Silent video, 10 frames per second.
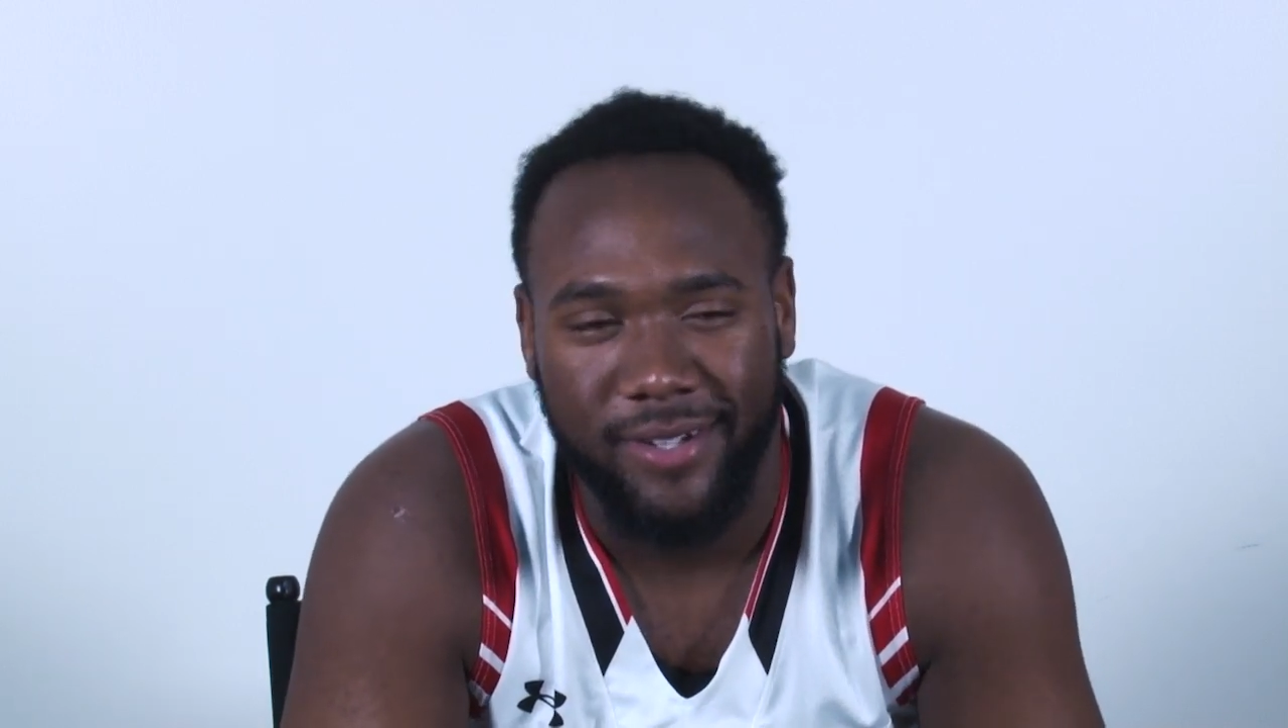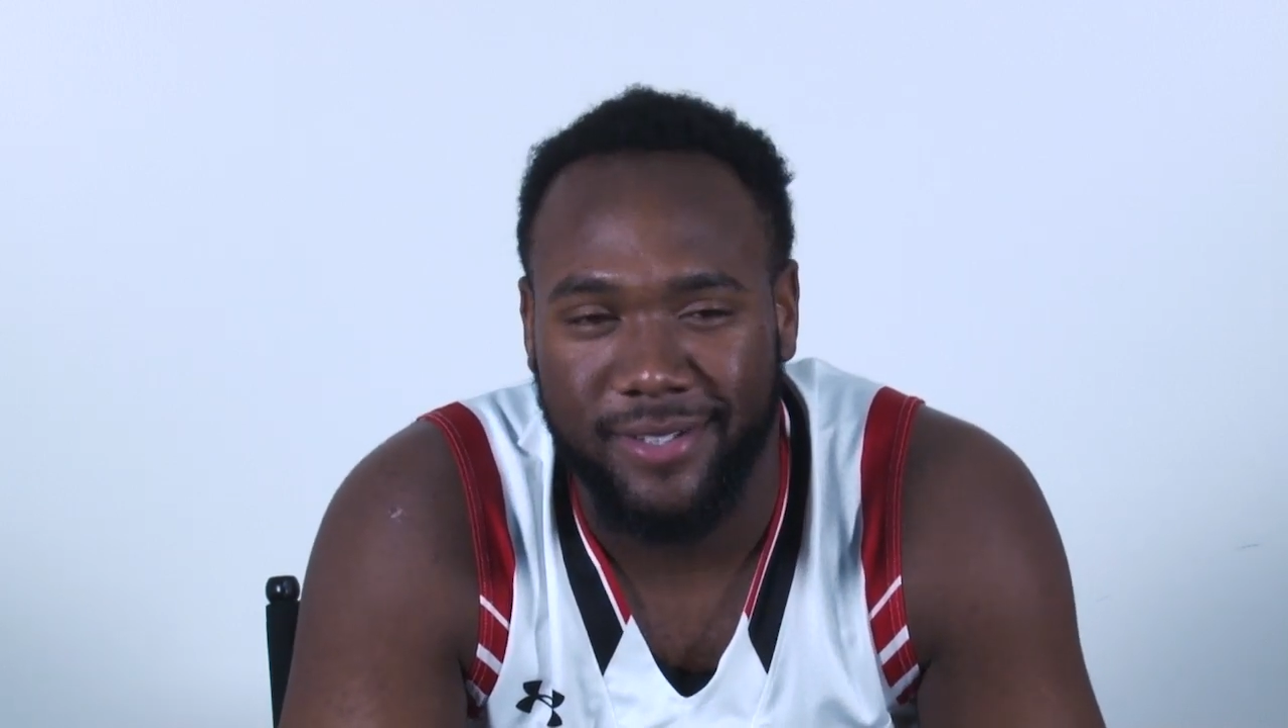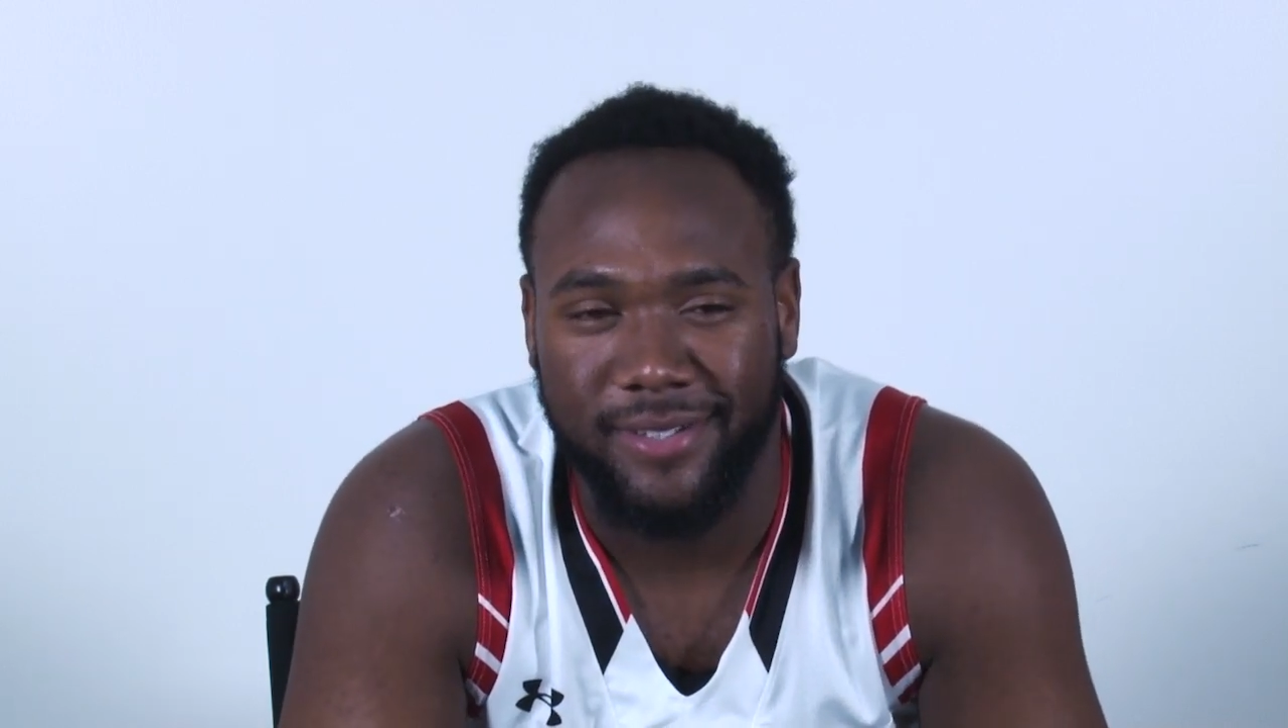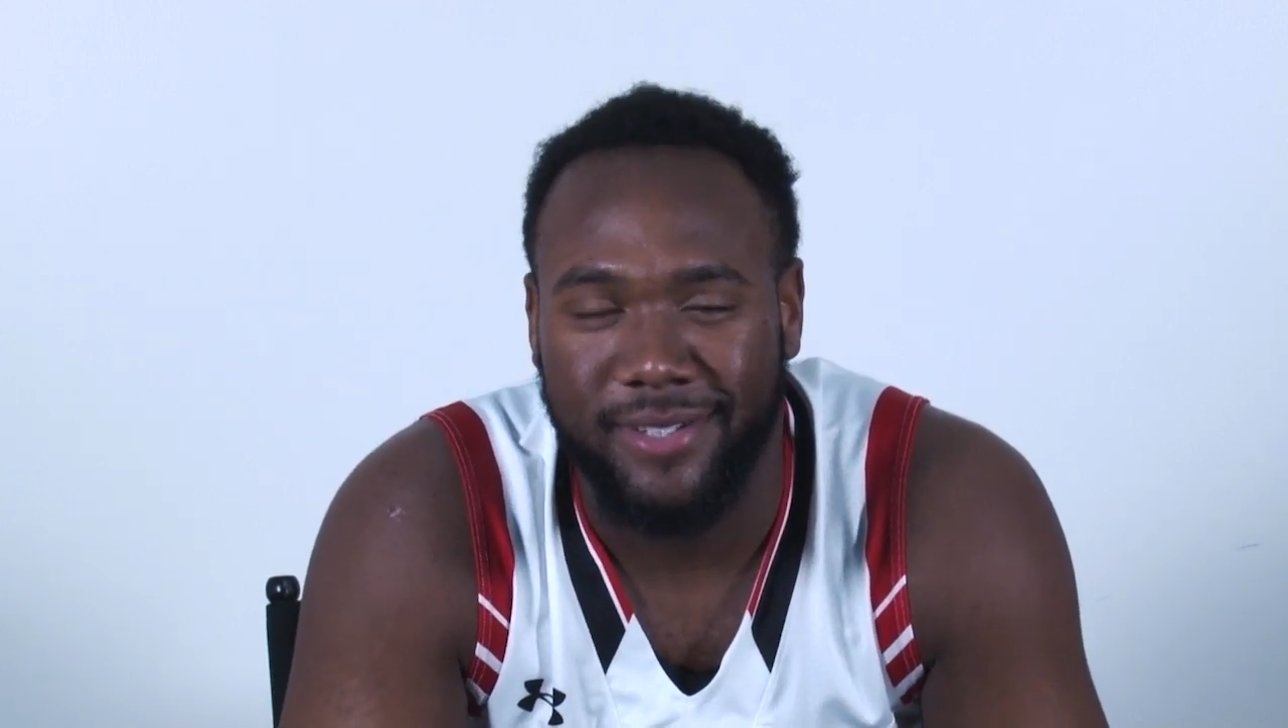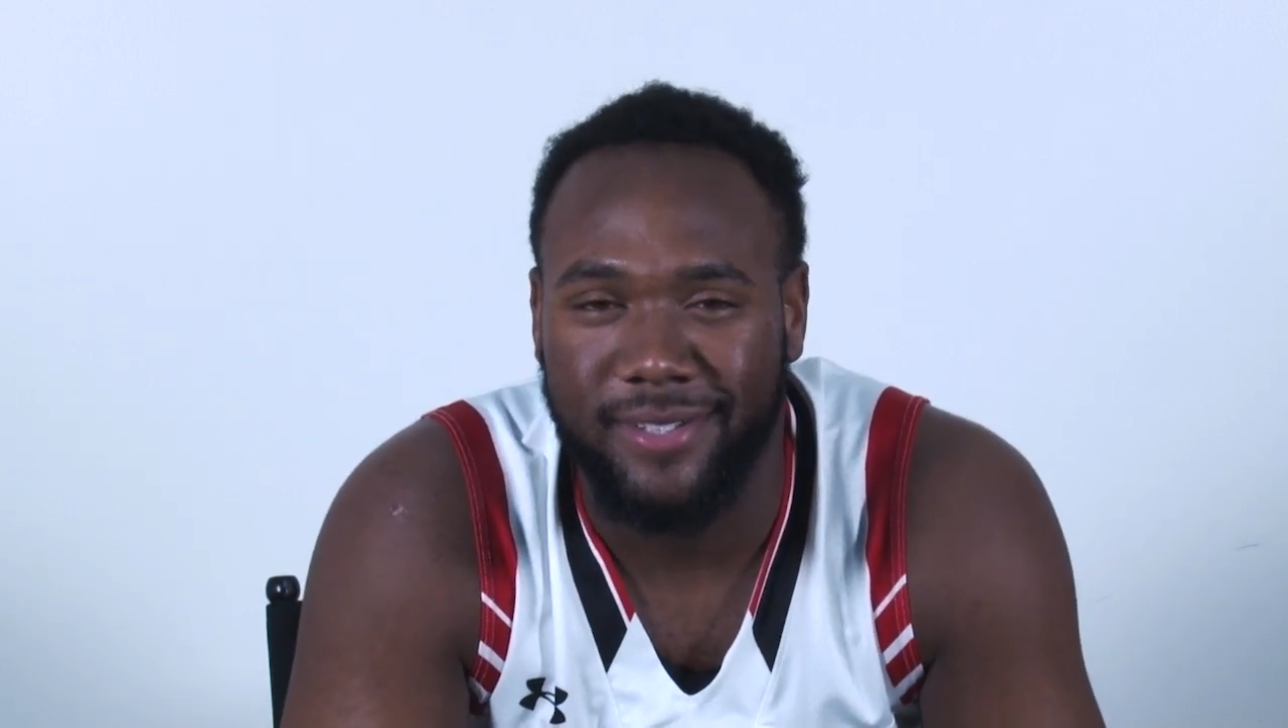
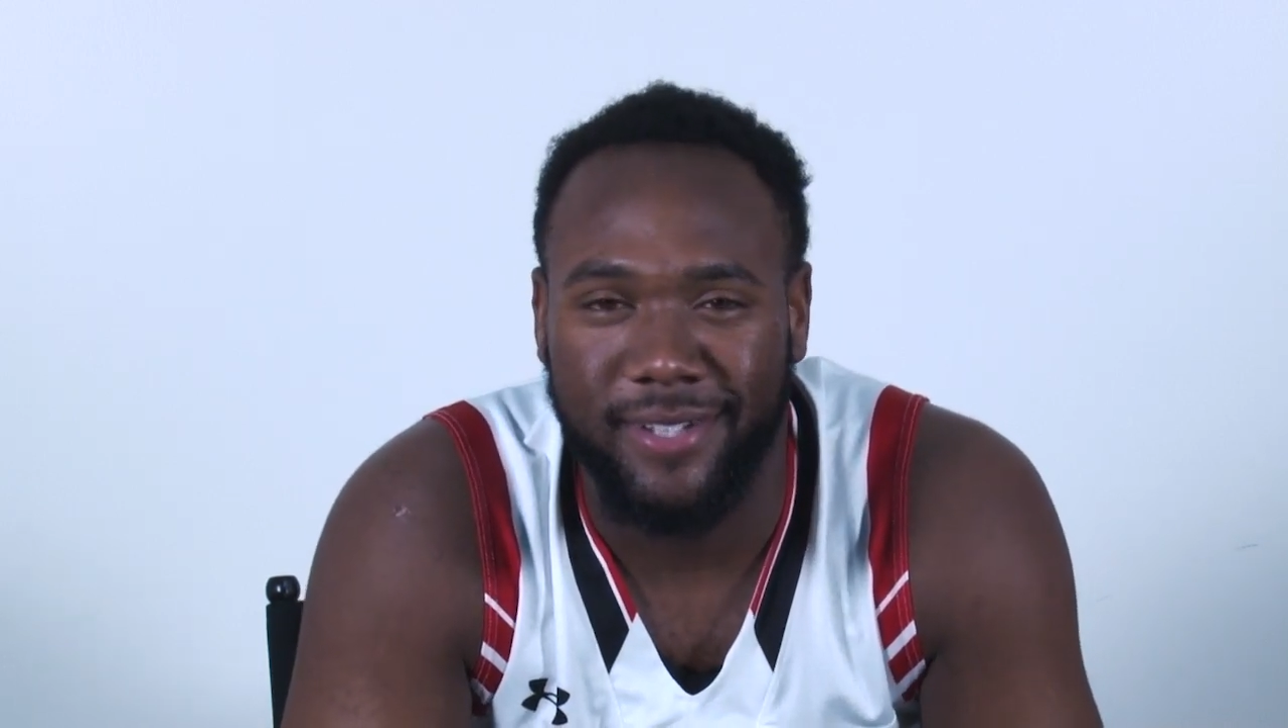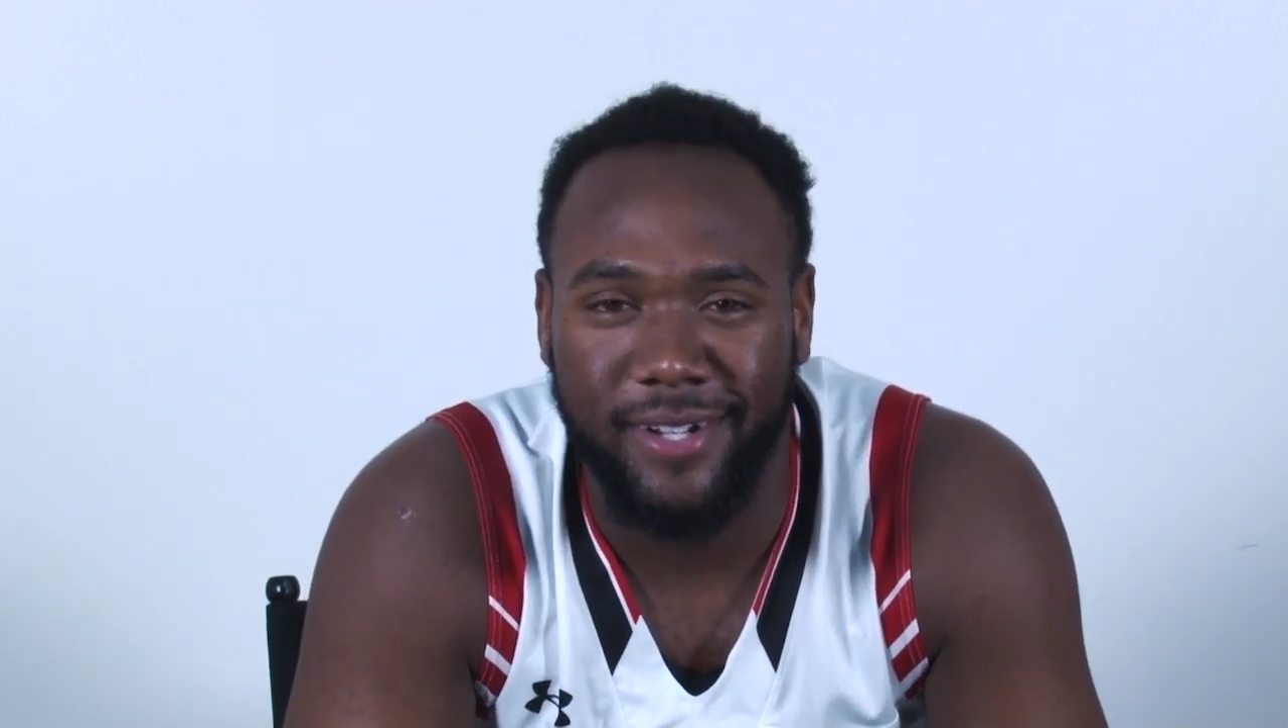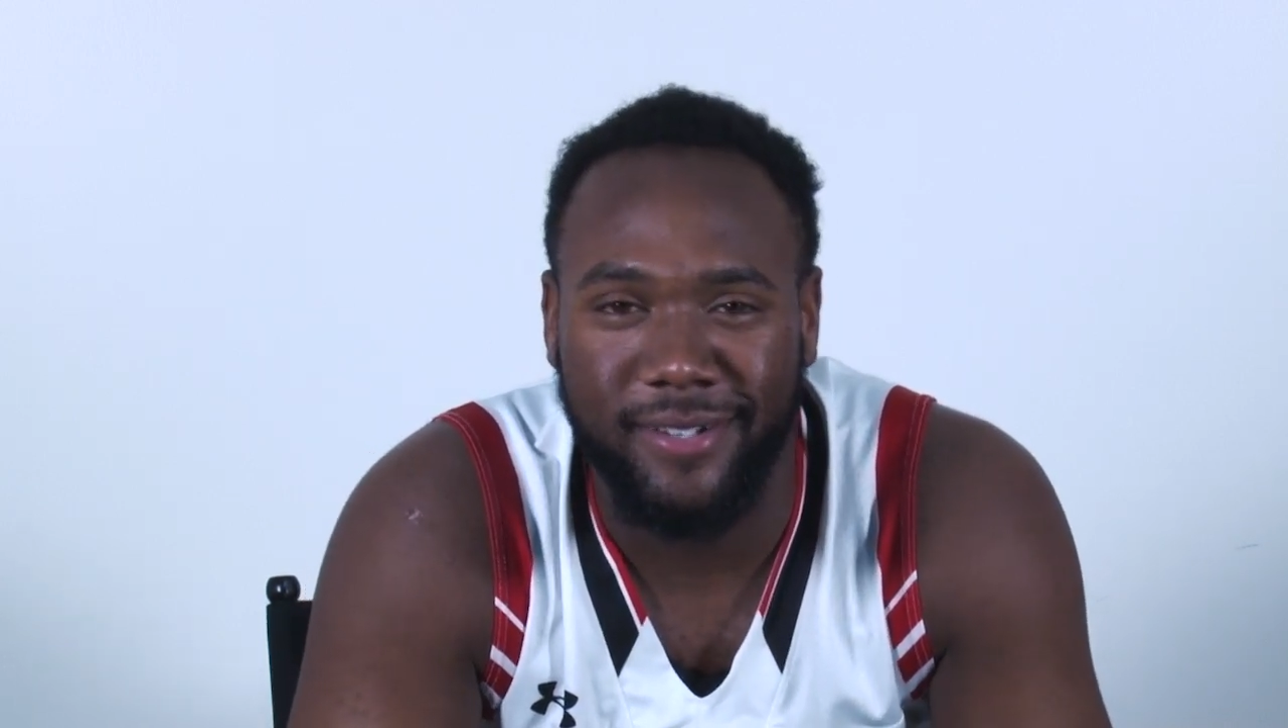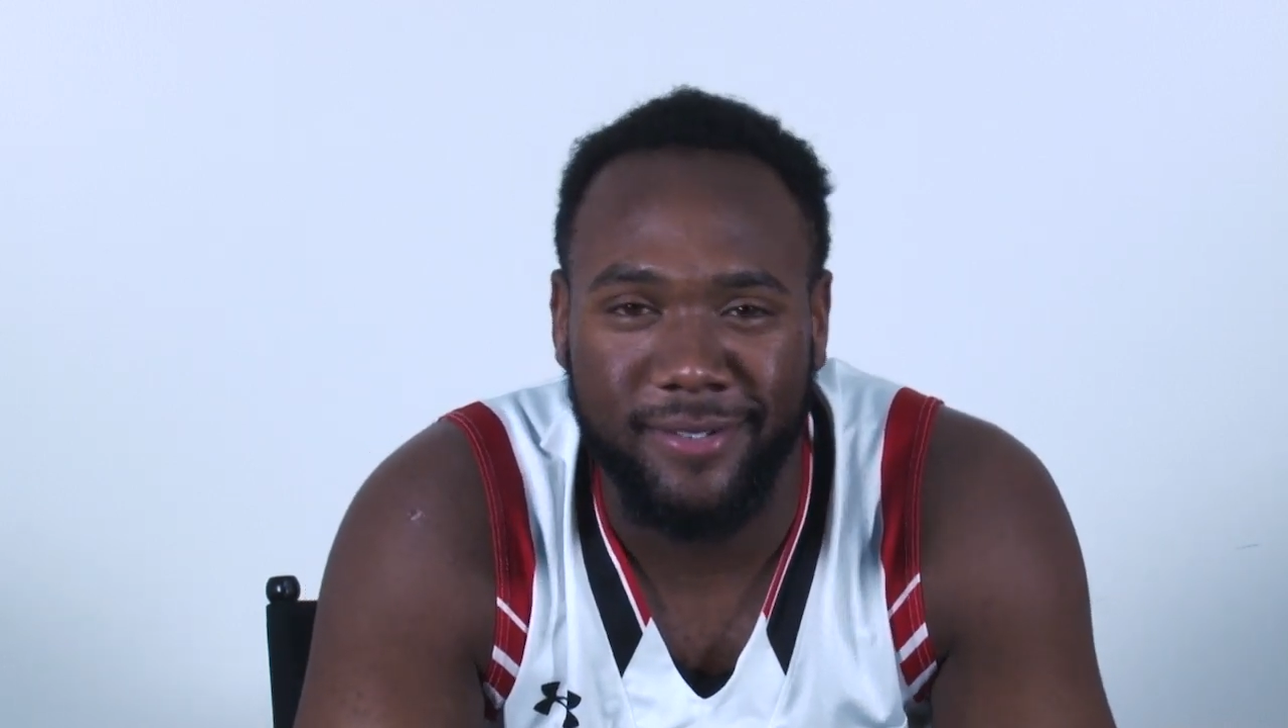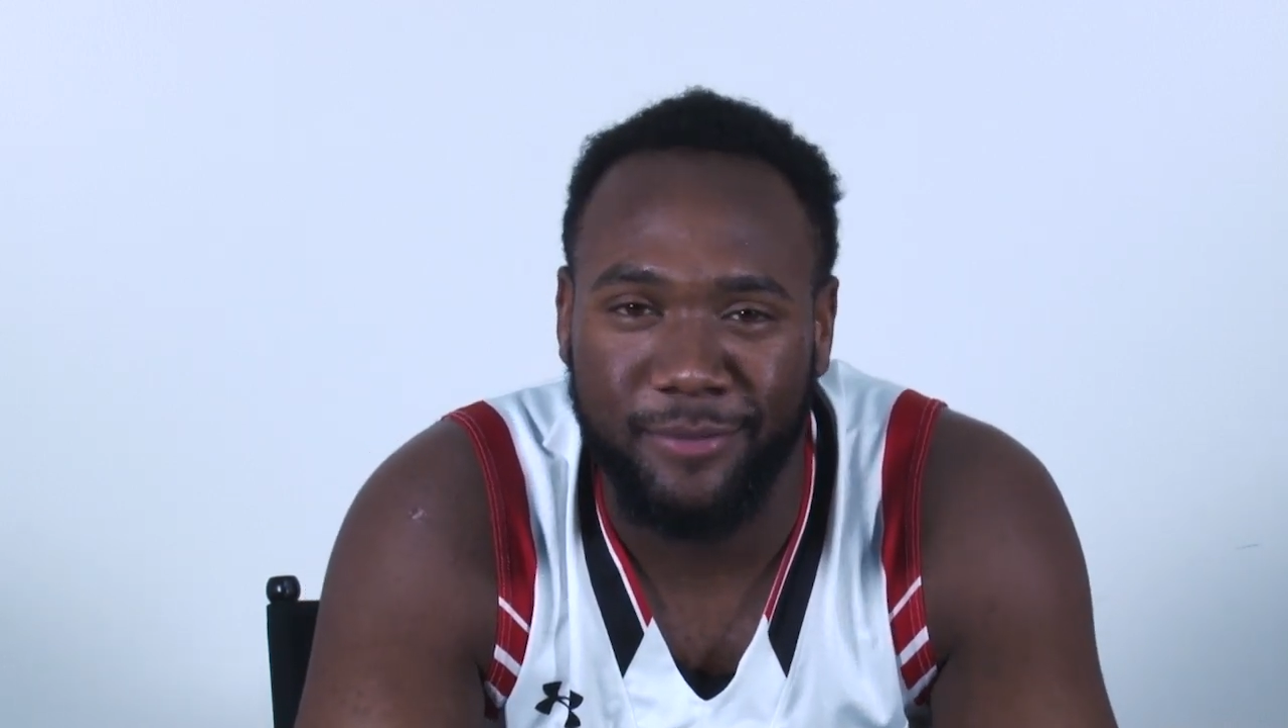since he's done,